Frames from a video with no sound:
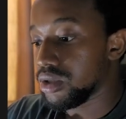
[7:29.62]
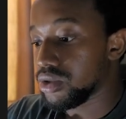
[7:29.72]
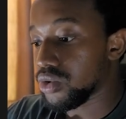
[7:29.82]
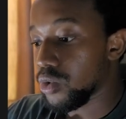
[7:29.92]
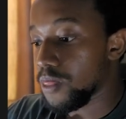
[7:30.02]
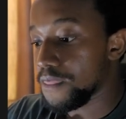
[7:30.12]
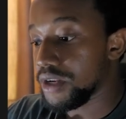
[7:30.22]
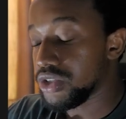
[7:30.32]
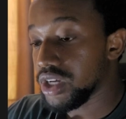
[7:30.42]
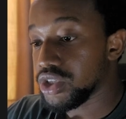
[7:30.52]
So you
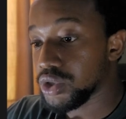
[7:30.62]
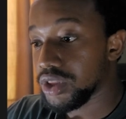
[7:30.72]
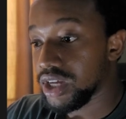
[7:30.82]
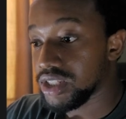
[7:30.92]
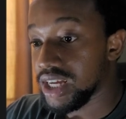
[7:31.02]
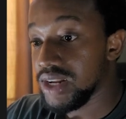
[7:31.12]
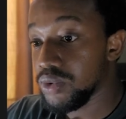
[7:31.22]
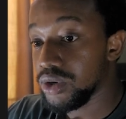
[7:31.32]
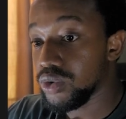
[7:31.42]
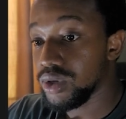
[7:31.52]
need to ensure that
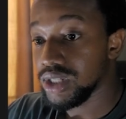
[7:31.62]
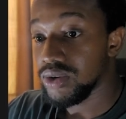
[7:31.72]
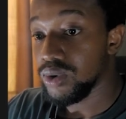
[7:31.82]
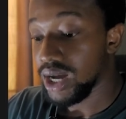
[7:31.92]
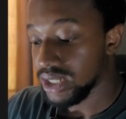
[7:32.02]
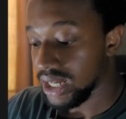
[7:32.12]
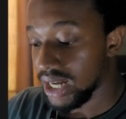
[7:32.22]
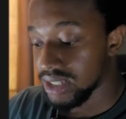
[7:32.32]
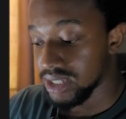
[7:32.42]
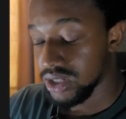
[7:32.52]
anyone who has
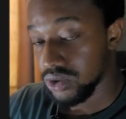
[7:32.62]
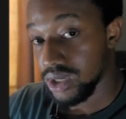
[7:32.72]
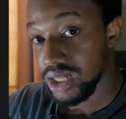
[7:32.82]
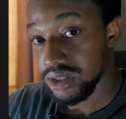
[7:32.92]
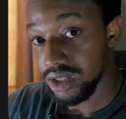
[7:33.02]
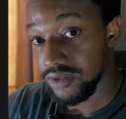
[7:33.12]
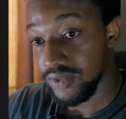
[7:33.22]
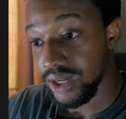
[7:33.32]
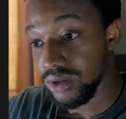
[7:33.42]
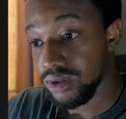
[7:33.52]
access to that state
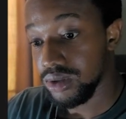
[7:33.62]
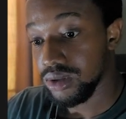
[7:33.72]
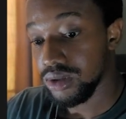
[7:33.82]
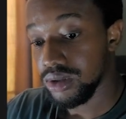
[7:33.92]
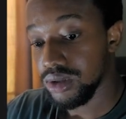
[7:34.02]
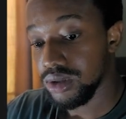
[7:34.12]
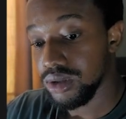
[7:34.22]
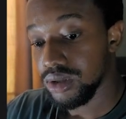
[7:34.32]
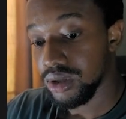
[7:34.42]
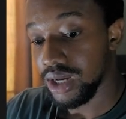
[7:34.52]
file
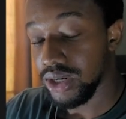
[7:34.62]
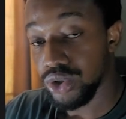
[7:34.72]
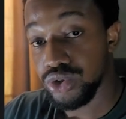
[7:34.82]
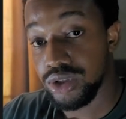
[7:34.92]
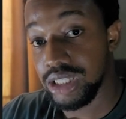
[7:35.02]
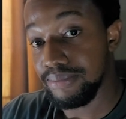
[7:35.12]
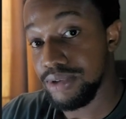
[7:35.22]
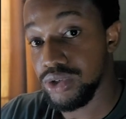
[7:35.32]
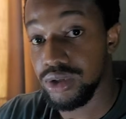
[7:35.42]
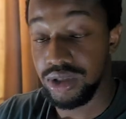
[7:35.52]
cannot
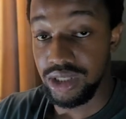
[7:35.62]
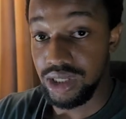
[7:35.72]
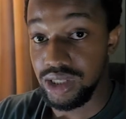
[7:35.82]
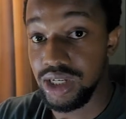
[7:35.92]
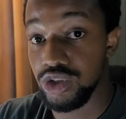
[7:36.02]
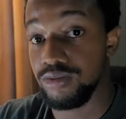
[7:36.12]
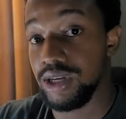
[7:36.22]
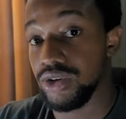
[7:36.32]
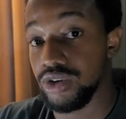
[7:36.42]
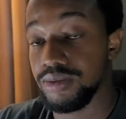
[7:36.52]
simply just see it. It needs to be
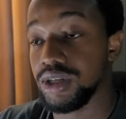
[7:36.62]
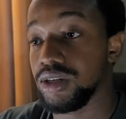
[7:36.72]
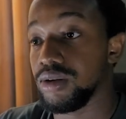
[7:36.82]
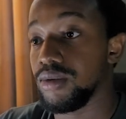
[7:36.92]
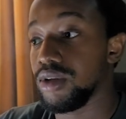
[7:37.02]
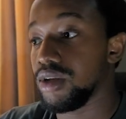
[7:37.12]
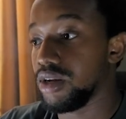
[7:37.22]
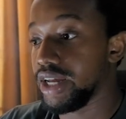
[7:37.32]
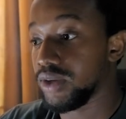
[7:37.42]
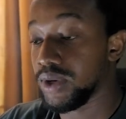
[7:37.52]
encrypted.
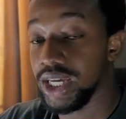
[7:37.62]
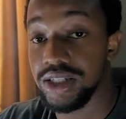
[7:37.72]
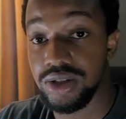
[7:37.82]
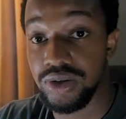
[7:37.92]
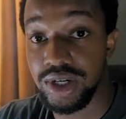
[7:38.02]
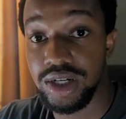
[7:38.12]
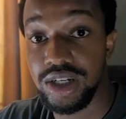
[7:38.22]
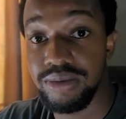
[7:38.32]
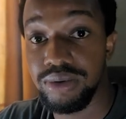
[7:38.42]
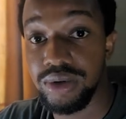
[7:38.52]
Like with S3, you can
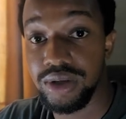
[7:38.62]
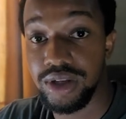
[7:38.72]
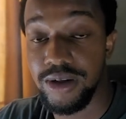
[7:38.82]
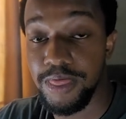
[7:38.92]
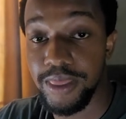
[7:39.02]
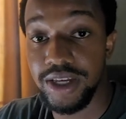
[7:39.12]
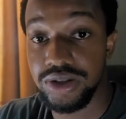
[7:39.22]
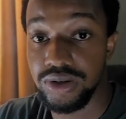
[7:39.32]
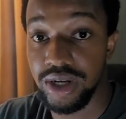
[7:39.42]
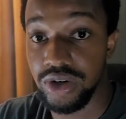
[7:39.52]
enable an
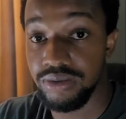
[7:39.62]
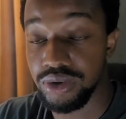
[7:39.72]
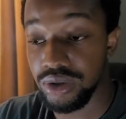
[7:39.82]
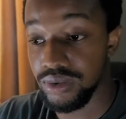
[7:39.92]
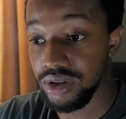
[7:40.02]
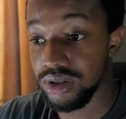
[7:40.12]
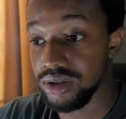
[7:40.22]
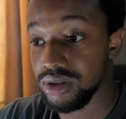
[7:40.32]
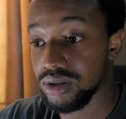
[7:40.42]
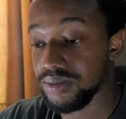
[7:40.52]
S3 encryption with
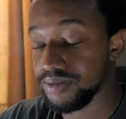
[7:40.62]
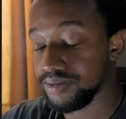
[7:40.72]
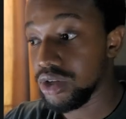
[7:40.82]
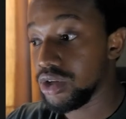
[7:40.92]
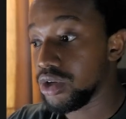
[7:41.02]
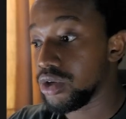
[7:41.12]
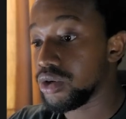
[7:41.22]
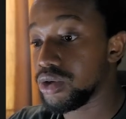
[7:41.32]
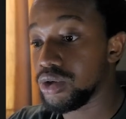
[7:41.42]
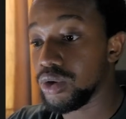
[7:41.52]
it.
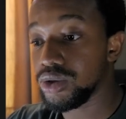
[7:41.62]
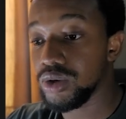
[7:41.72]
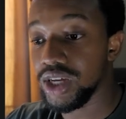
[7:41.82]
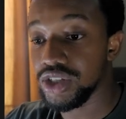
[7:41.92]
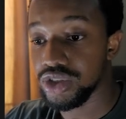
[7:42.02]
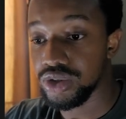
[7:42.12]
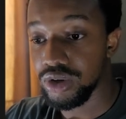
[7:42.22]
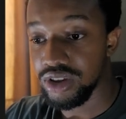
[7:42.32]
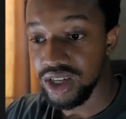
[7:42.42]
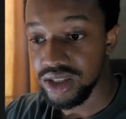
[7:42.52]
You should also
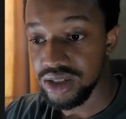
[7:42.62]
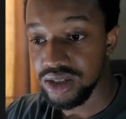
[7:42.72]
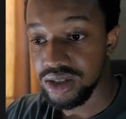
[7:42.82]
ensure that